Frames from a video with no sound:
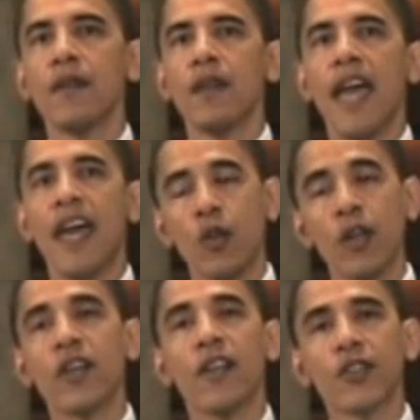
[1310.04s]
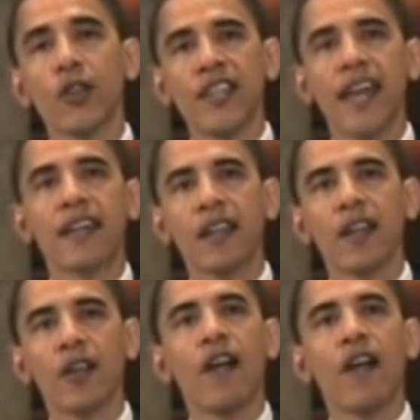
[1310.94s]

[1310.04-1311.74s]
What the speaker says: and who is also secular